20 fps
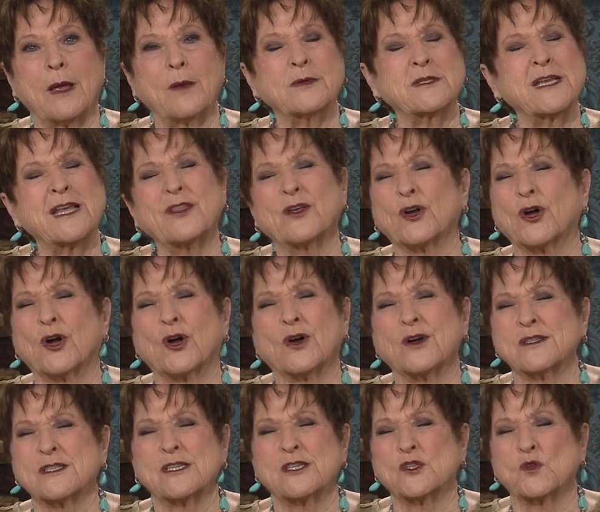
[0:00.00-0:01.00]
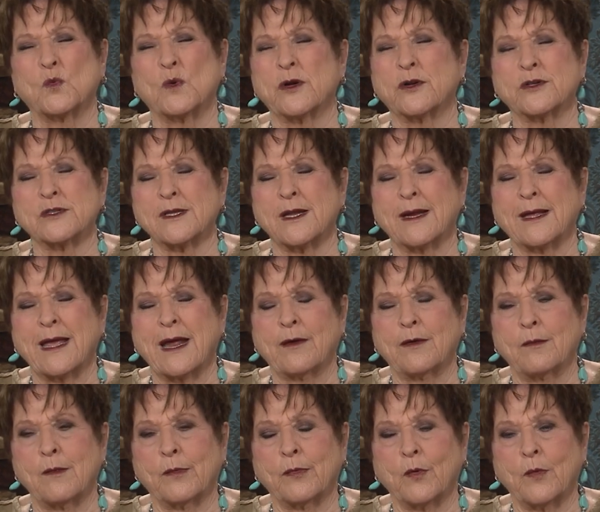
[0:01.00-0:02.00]
It was either her or Sister Wilkerson, I
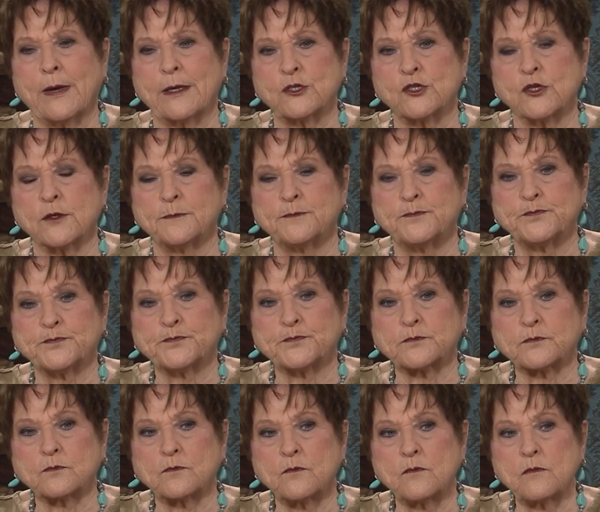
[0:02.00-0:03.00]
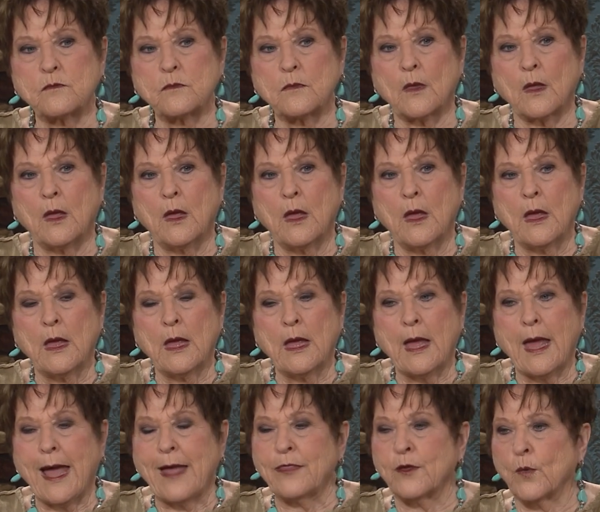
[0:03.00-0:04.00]
can't remember which.
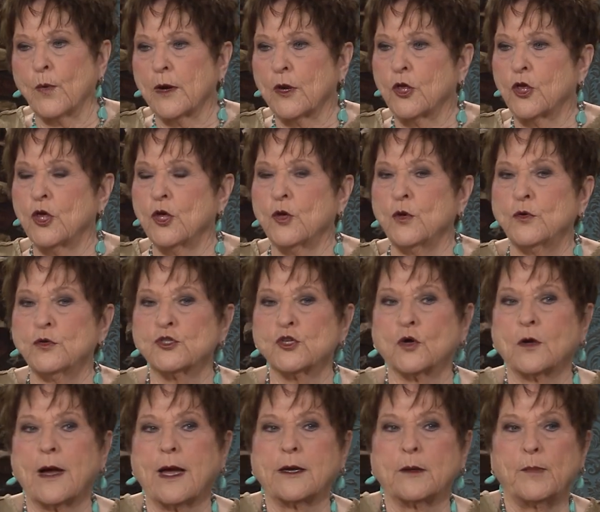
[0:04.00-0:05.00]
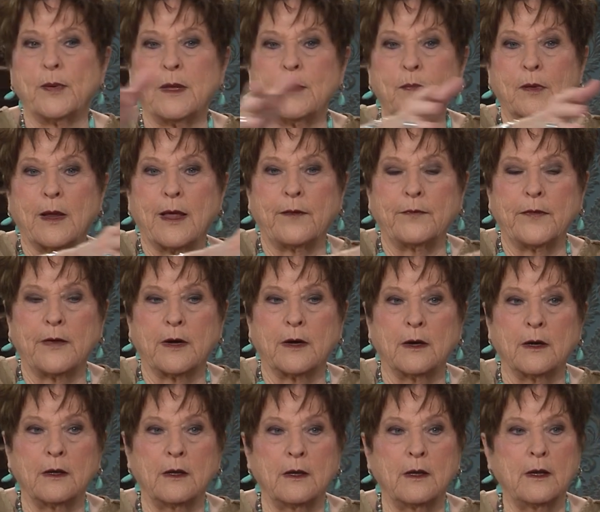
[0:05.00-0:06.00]
And there were a huge crowd of people out
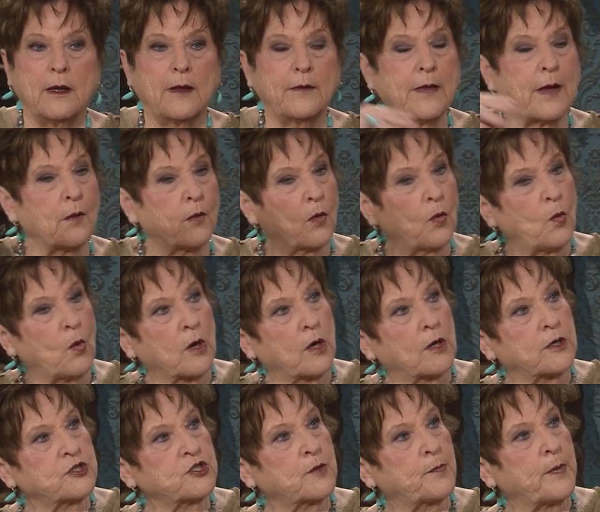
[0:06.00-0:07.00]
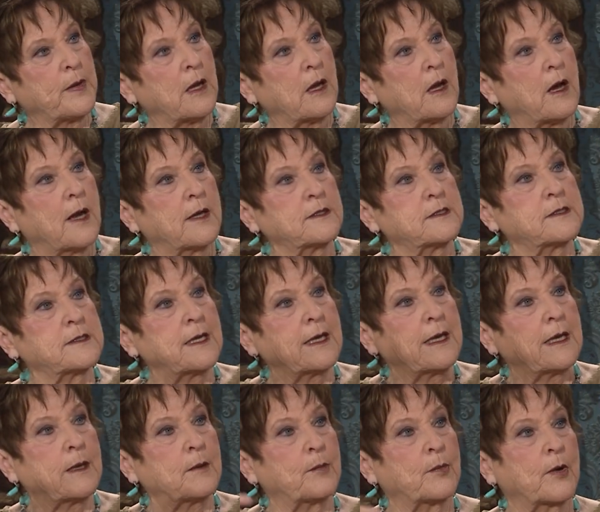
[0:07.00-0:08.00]
there, and they were worshiping God,
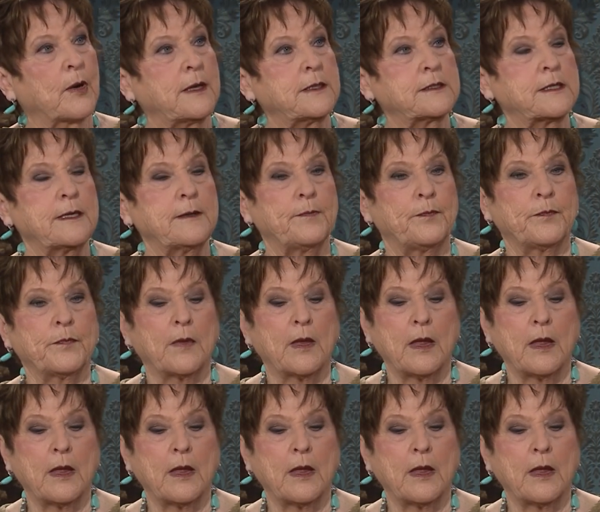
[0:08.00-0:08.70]
singing and praising.